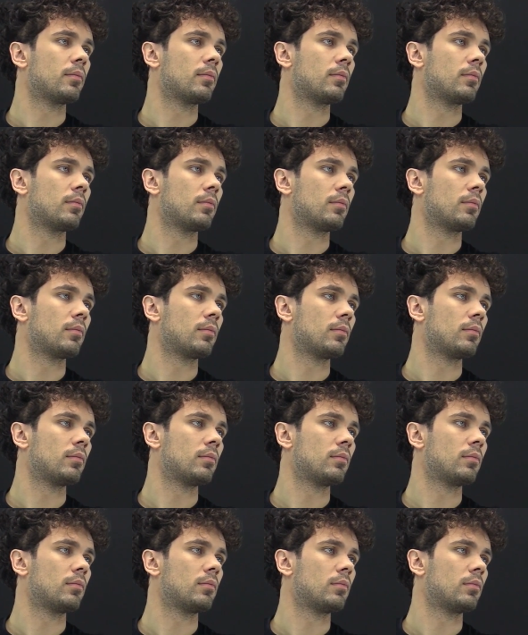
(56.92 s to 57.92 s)

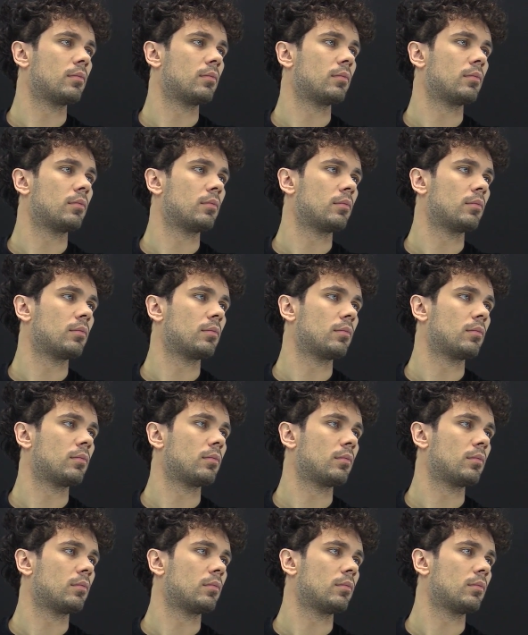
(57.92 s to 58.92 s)

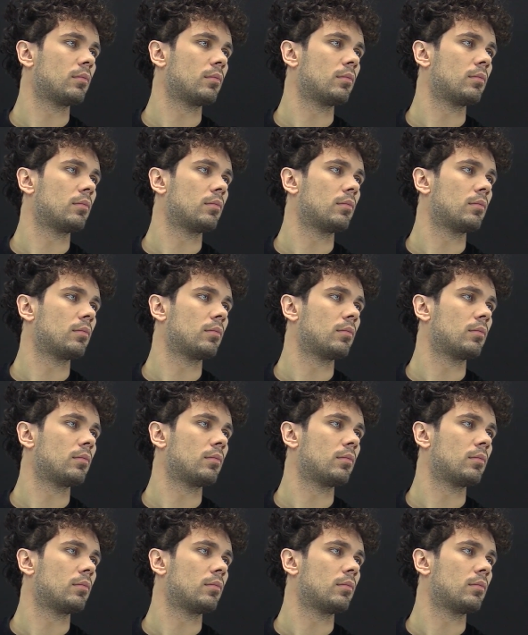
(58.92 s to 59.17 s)
(no one is talking)